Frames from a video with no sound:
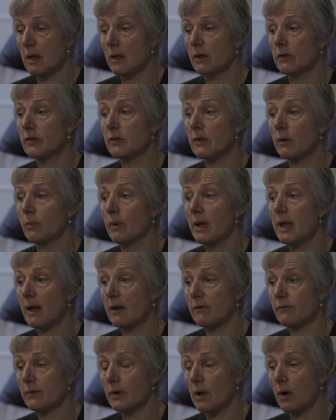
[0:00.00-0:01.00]
So we
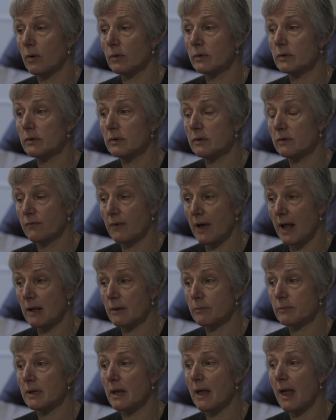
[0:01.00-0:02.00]
have not
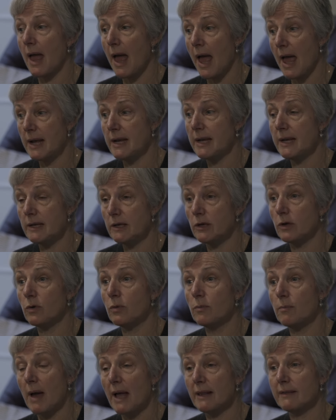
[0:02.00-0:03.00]
developed any
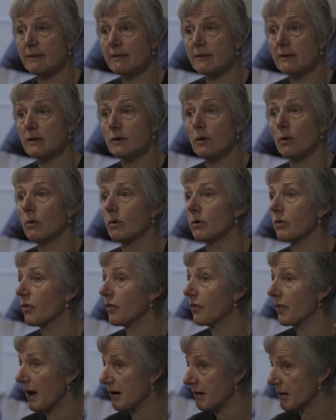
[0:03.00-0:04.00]
new medicine or
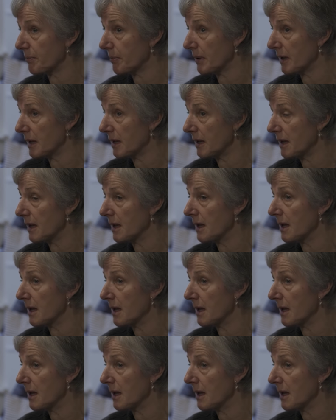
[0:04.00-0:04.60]
therapy,